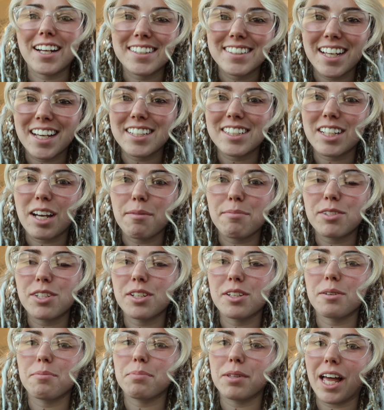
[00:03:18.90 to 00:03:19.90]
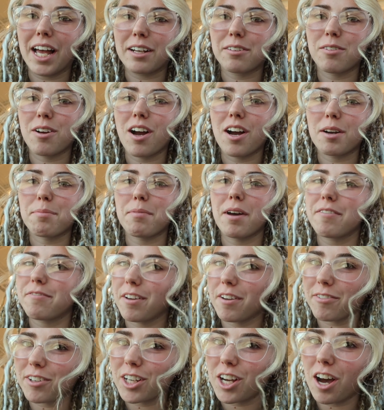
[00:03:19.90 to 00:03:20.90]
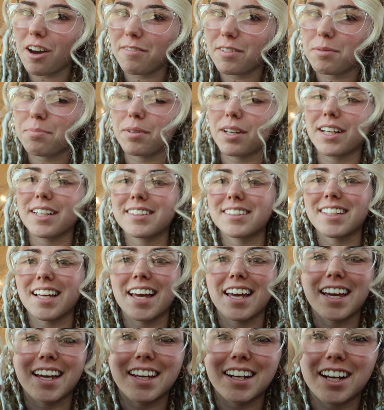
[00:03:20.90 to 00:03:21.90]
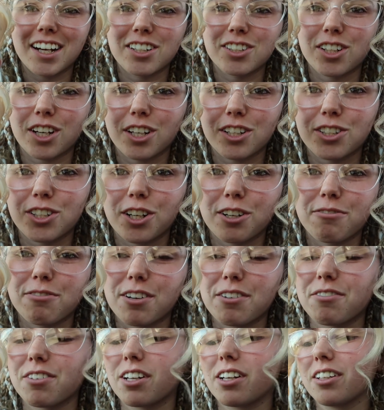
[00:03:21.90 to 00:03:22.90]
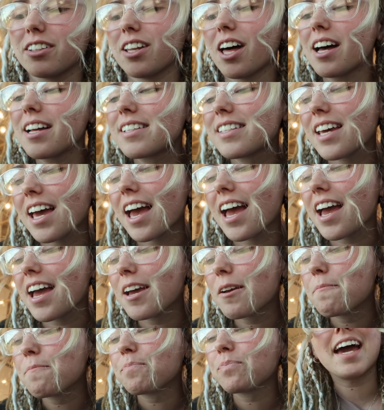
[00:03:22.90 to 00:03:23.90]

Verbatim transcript: I decided to come to Black Rock, my favorite coffee place, and I just got a chicken free latte,